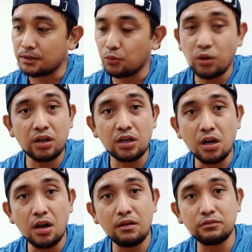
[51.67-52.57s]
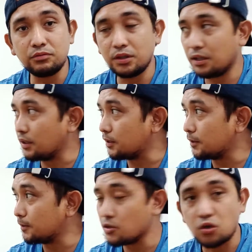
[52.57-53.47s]
in love with
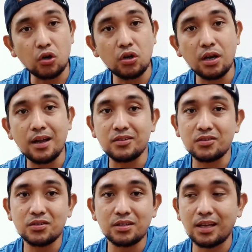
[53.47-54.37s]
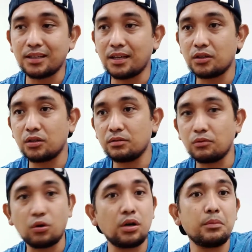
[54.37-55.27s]
the succulents like that,
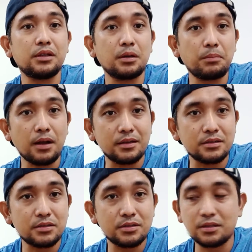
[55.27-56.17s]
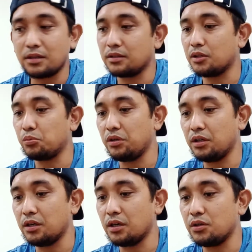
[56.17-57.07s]
ornamental plants that
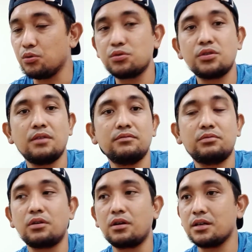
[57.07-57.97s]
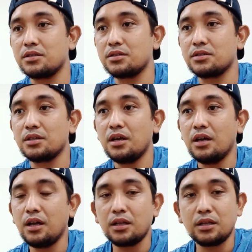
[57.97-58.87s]
we use them for as
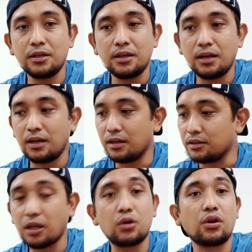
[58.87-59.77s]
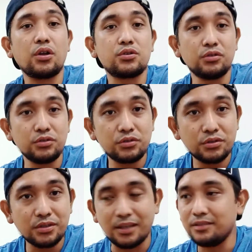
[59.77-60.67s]
decorations,
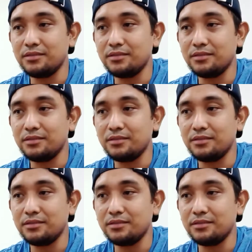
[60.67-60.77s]
and